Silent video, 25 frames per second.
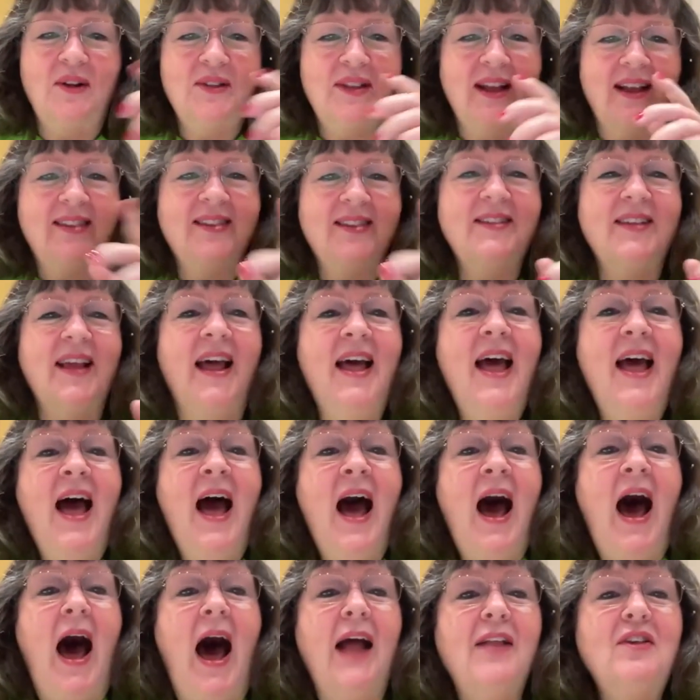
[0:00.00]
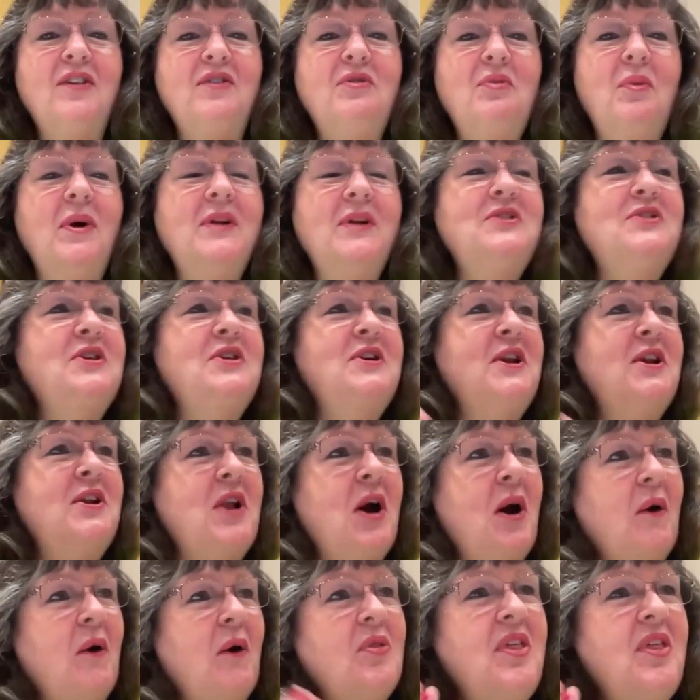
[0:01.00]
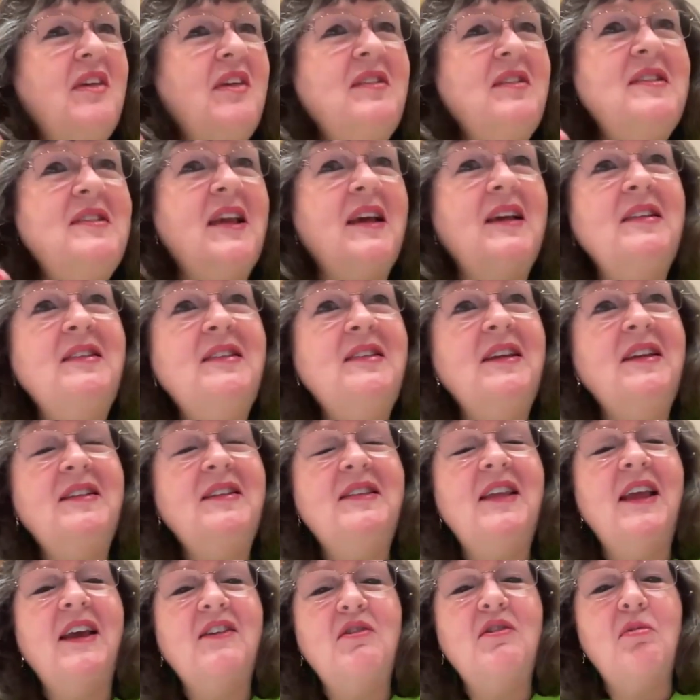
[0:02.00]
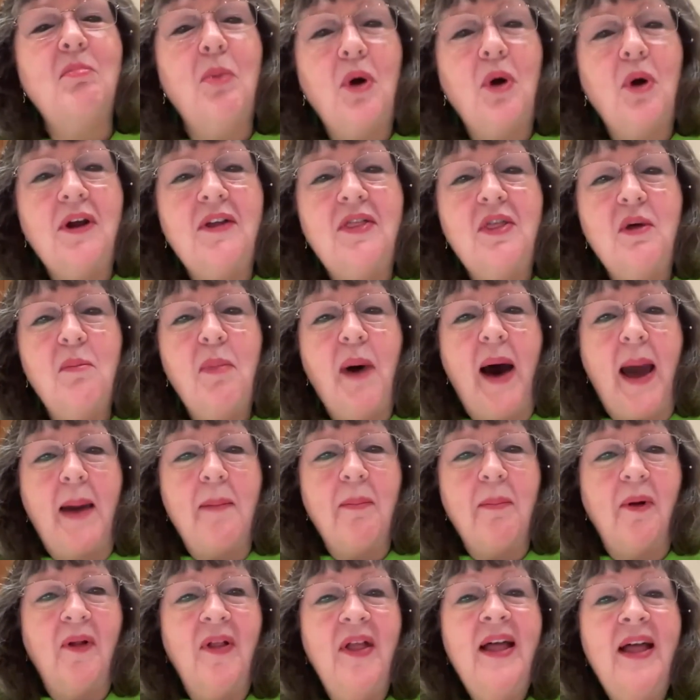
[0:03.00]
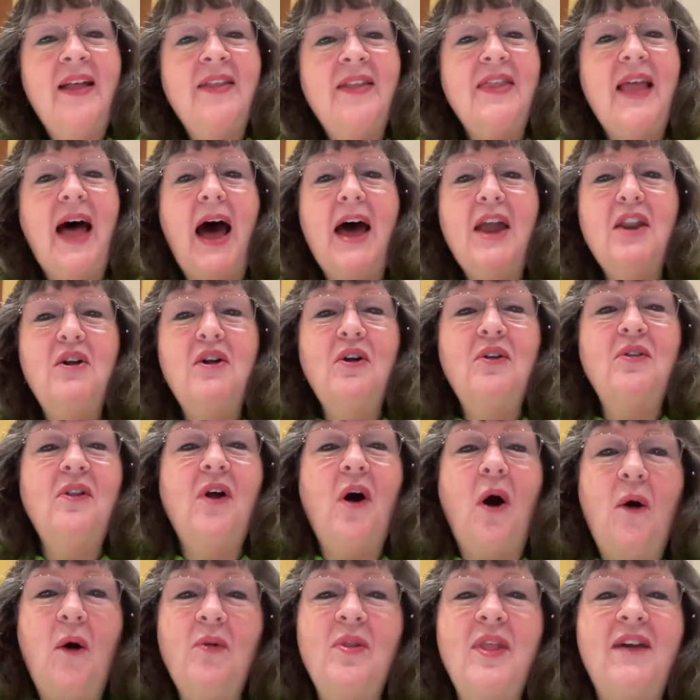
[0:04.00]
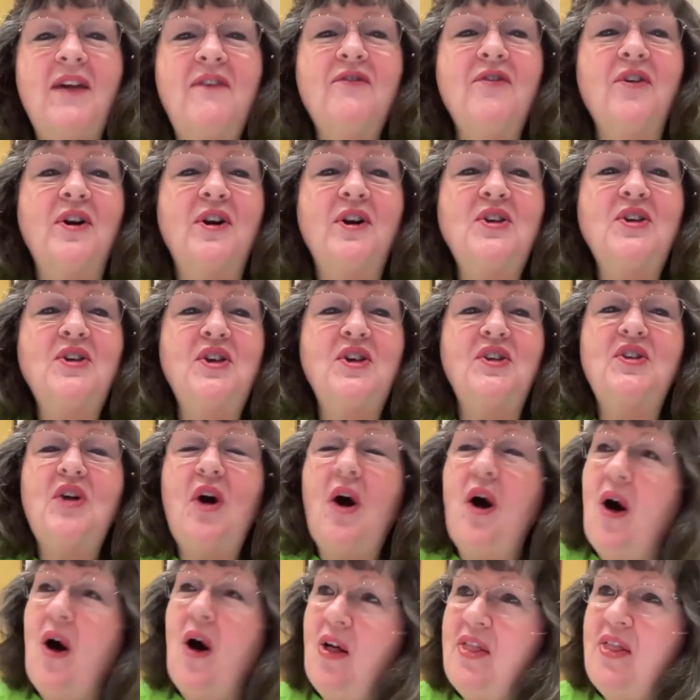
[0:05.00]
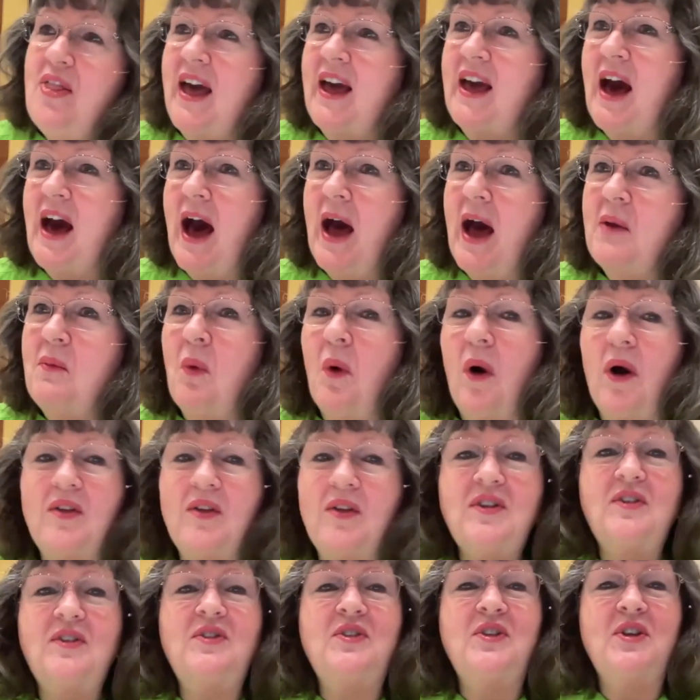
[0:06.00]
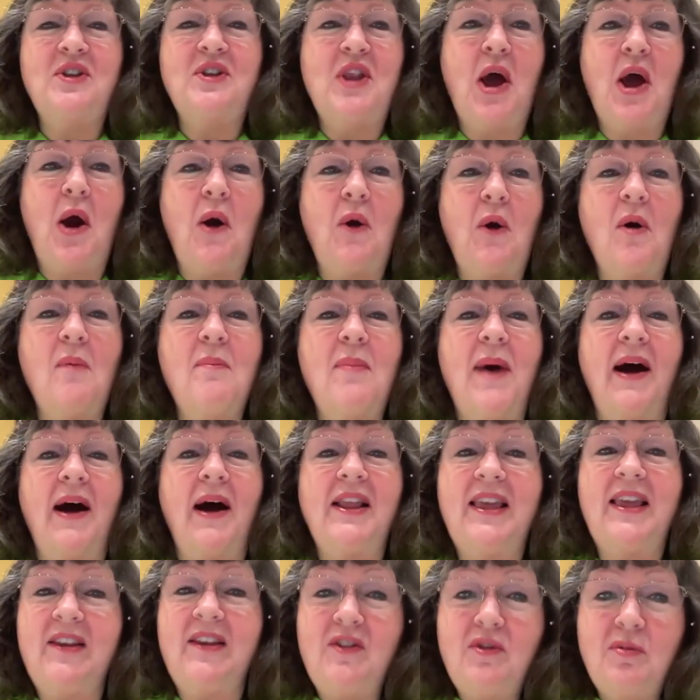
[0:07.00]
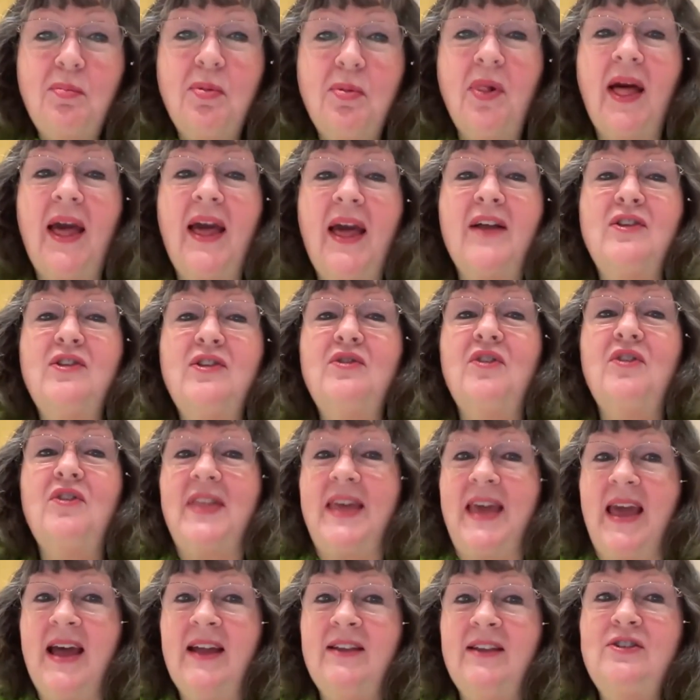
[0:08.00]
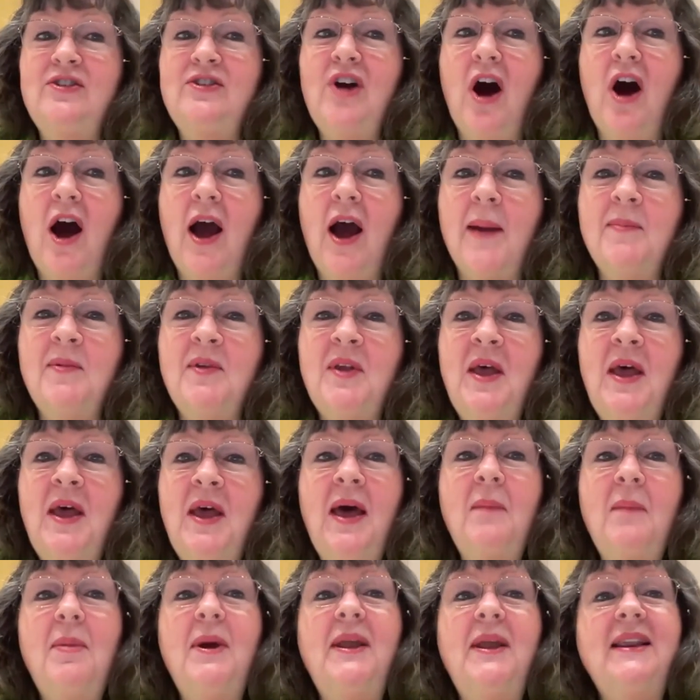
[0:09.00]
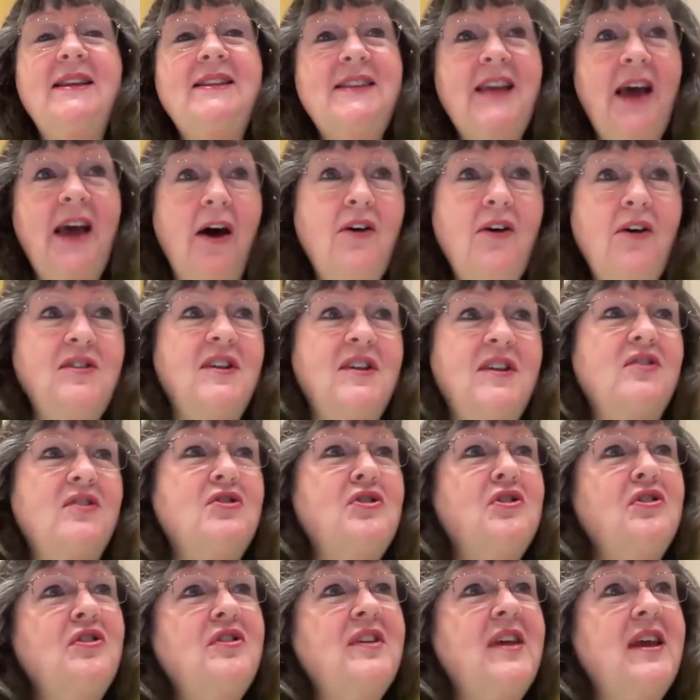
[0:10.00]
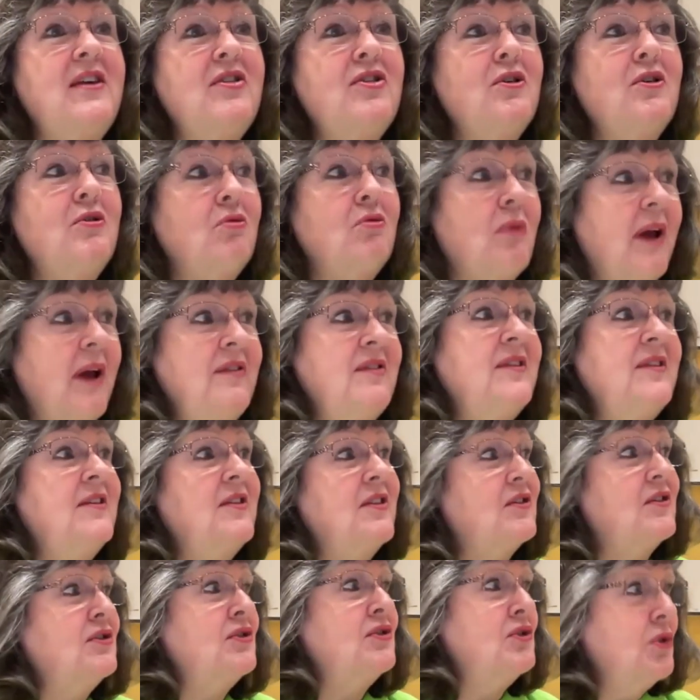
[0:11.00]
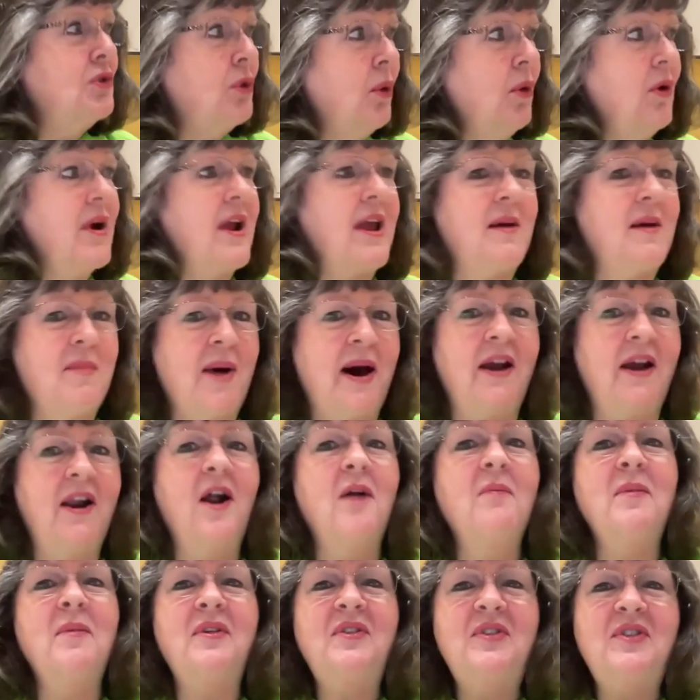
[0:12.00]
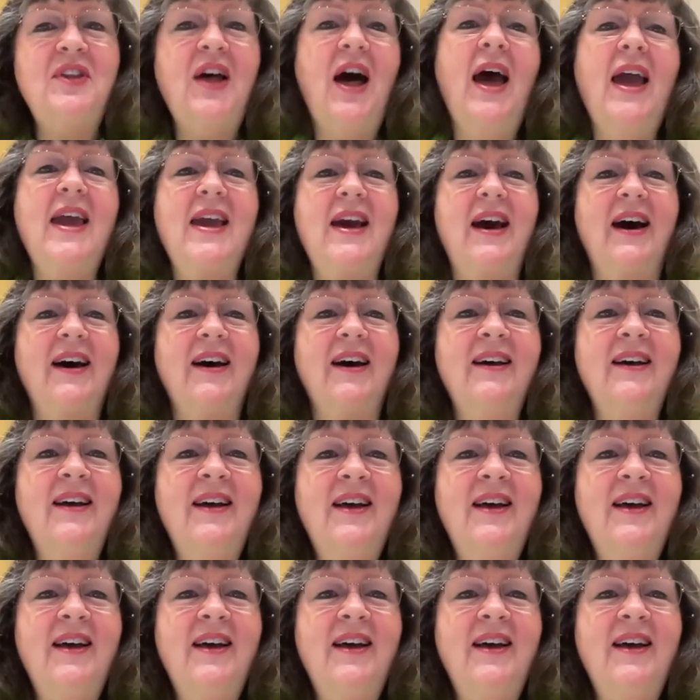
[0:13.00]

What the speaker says: Hold on. I just want you to know this 66th book of the Bible not only furnishes all that God wants us to know about his plans for the end times, but it tells us, you see, the rest of the story about our Messiah.